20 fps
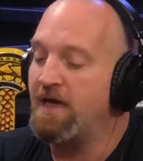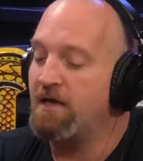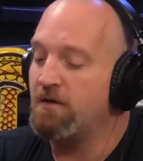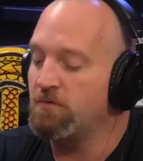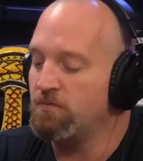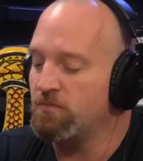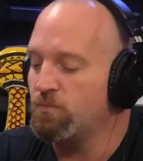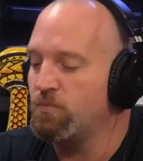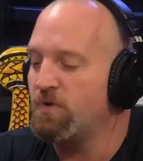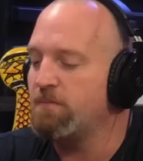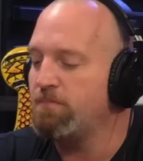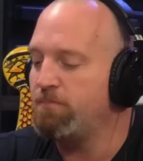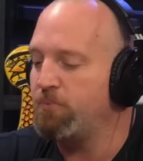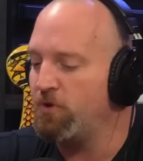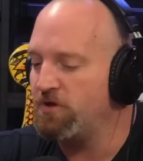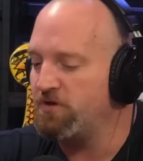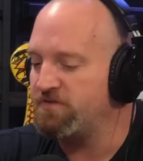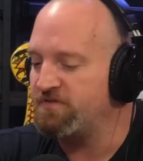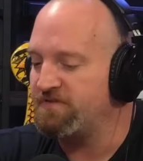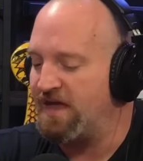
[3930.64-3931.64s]
What it
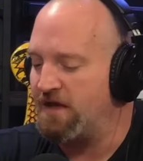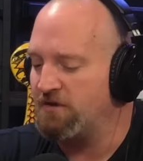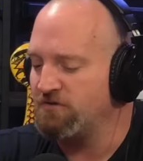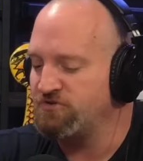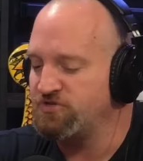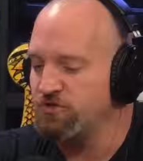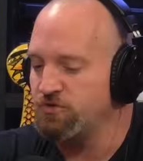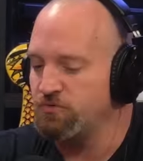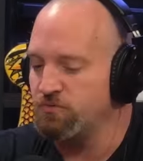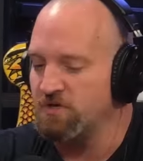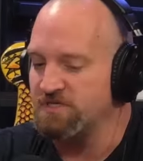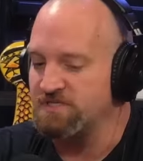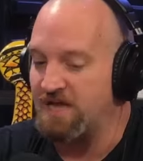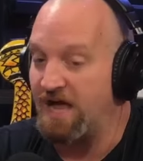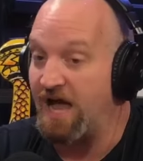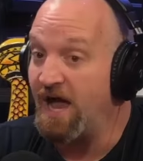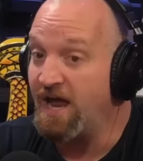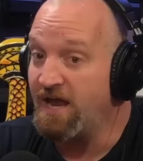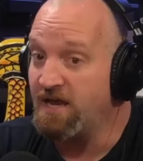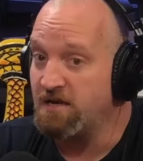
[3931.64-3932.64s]
boiled down to was
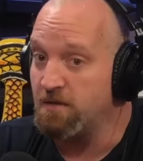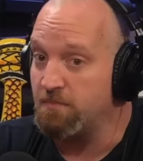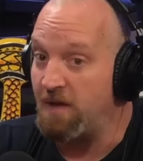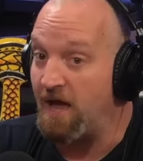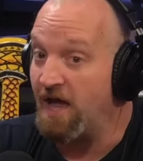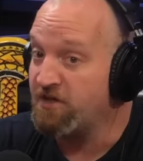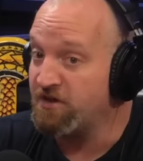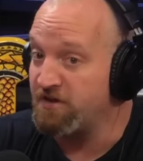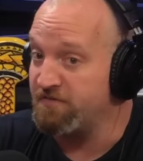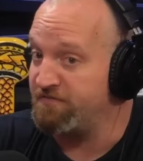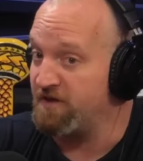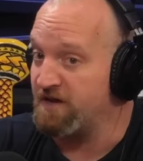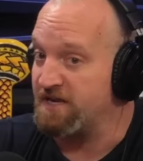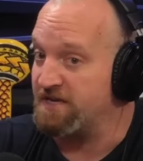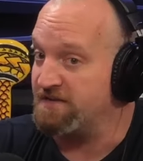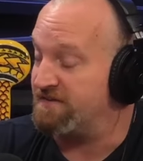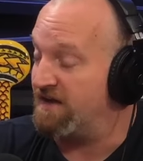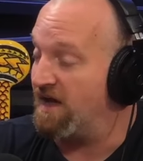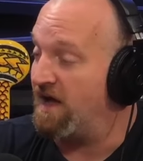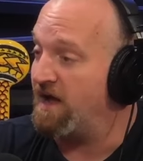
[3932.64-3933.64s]
I could have
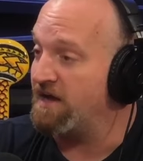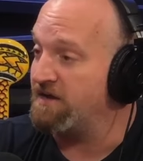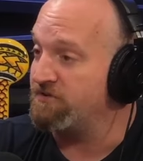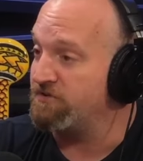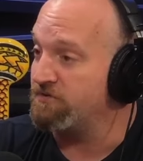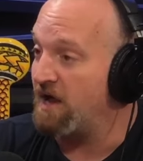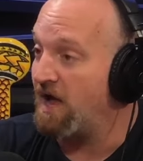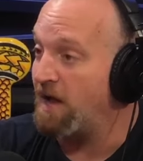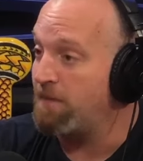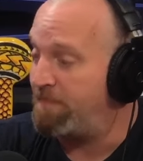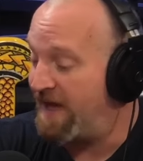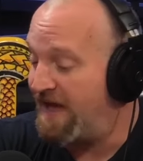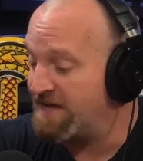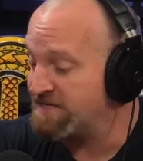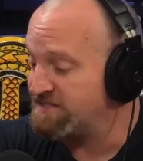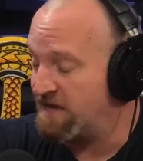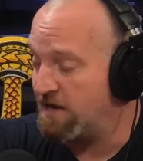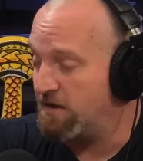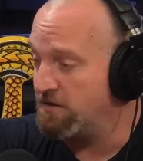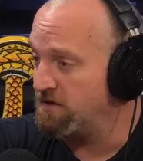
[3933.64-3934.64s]
fucking died, dude. I
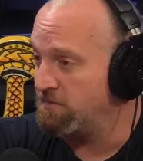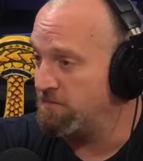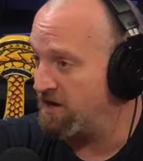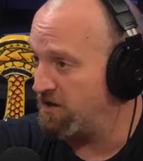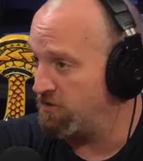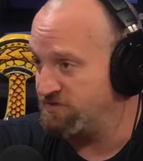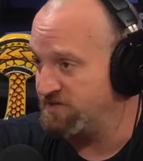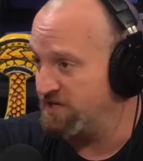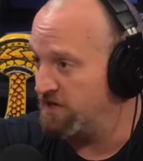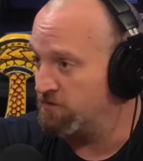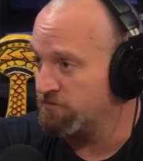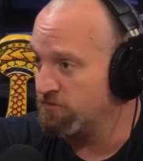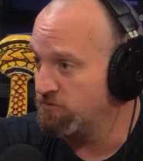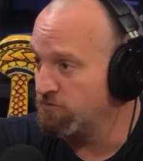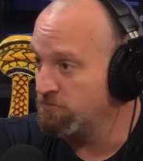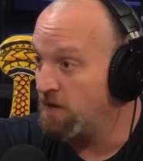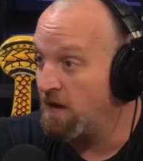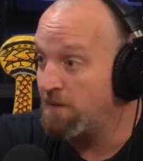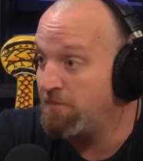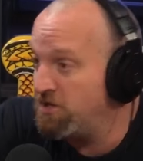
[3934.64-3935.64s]
pass out in my hotel
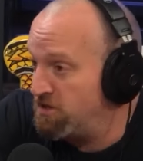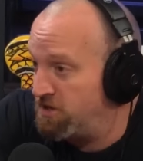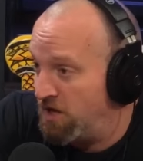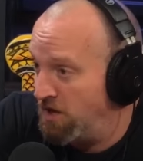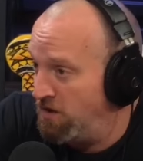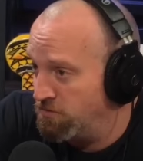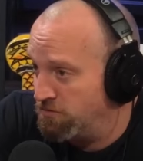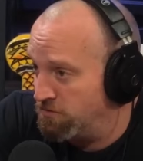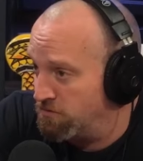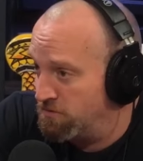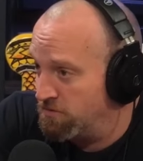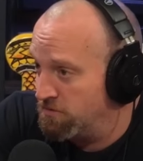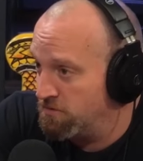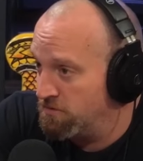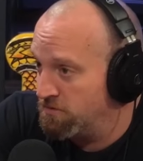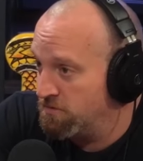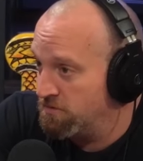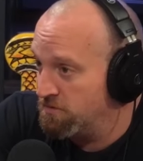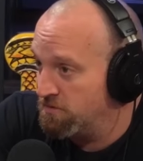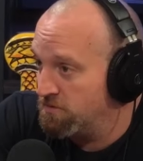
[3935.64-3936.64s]
room. I'm alone.
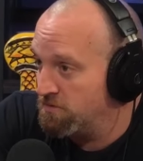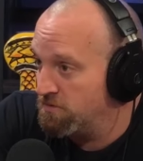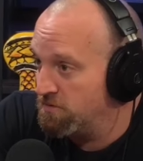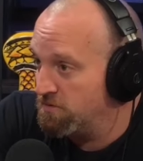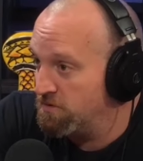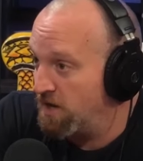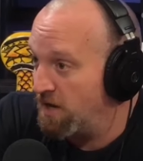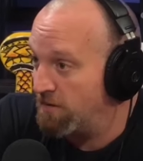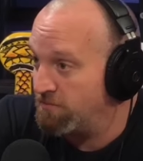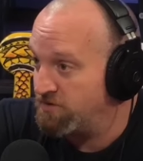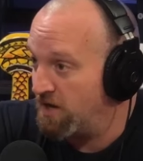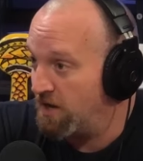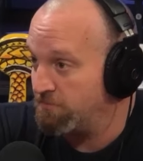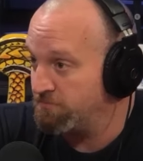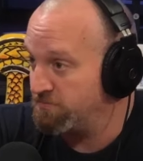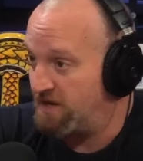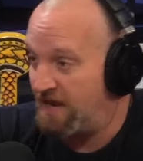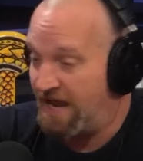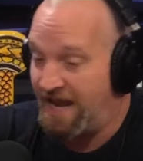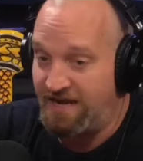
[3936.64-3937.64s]

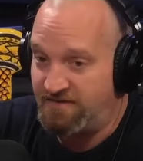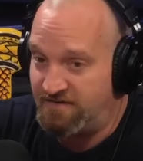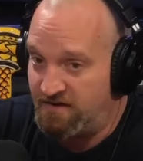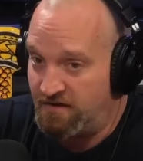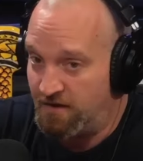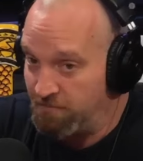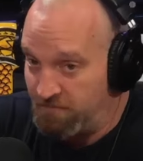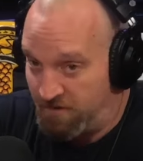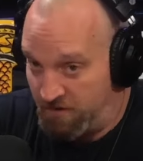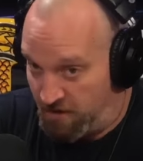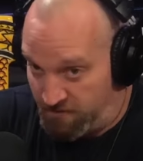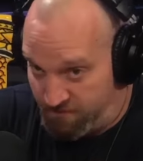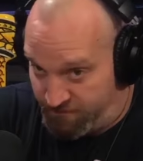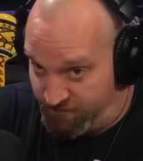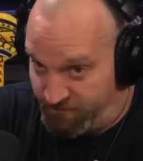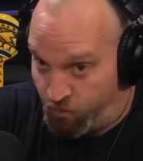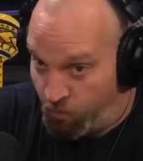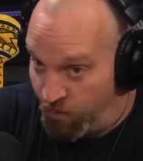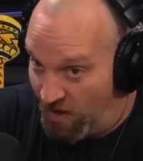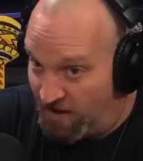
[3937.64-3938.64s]
I'm 18. I'm
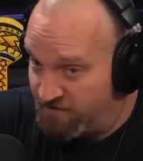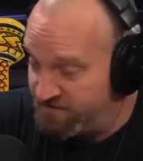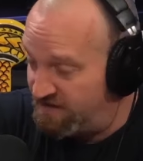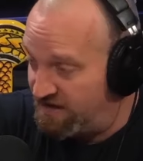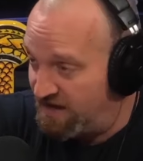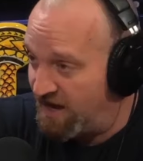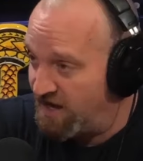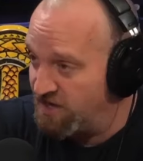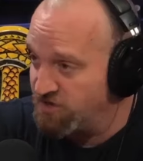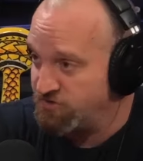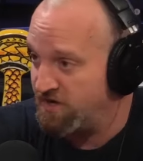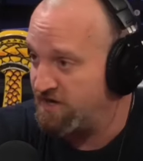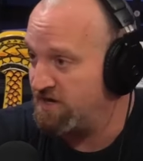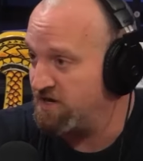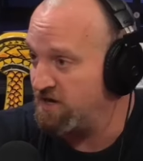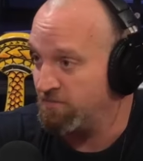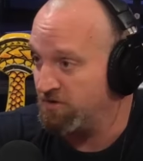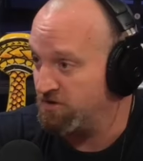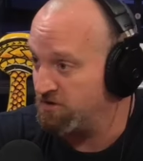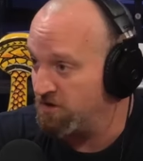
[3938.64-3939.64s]
well dehydrated.
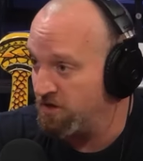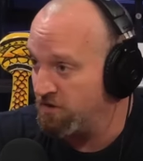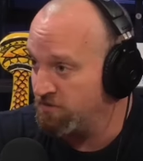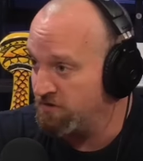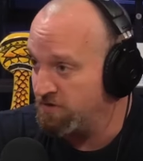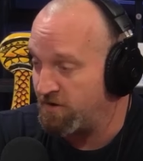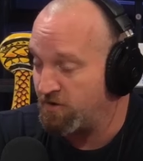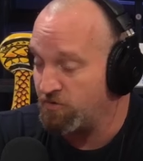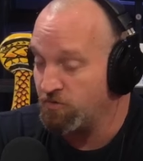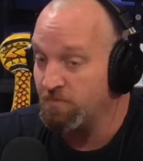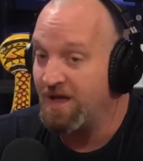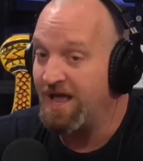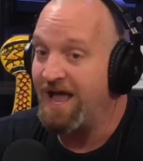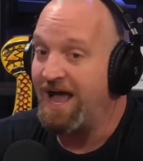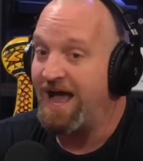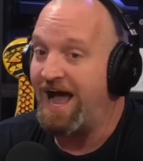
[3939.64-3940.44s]
I'm alone in my room.